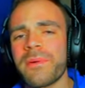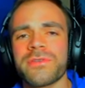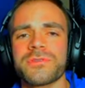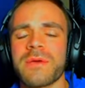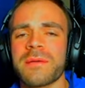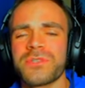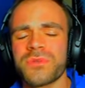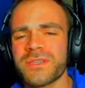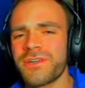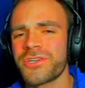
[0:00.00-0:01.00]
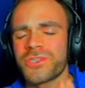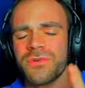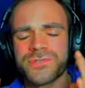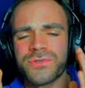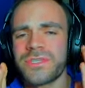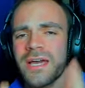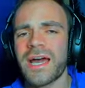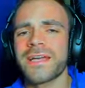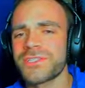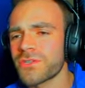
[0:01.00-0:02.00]
play those maps. You are literally just going to
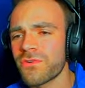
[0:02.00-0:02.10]
die so